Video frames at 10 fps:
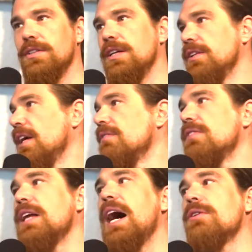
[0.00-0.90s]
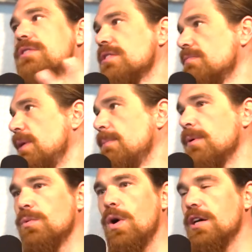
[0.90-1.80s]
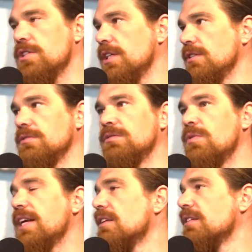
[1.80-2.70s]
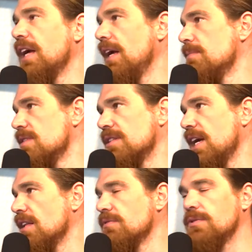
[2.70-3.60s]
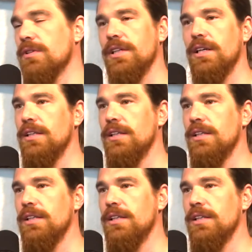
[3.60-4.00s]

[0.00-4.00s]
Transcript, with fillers: they have thousands of people watching regular games in California.